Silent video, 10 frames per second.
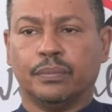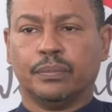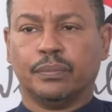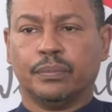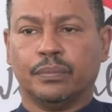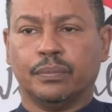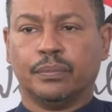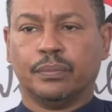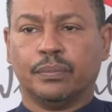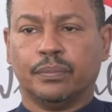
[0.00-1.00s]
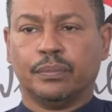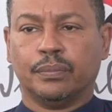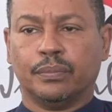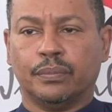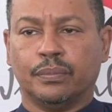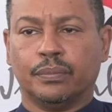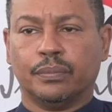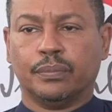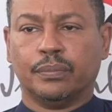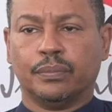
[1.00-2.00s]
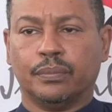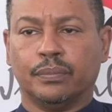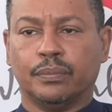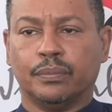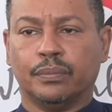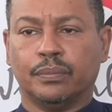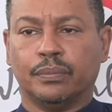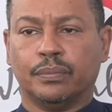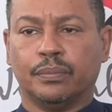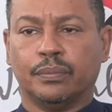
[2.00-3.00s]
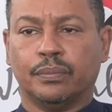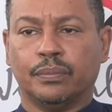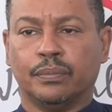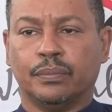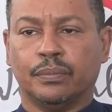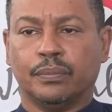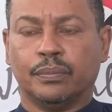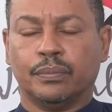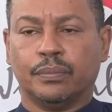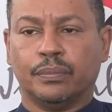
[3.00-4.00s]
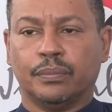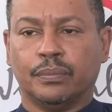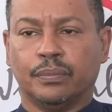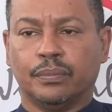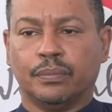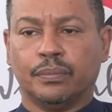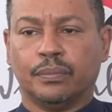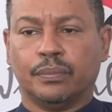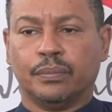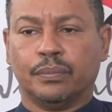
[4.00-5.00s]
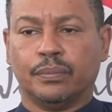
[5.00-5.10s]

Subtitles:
The person shown says nothing.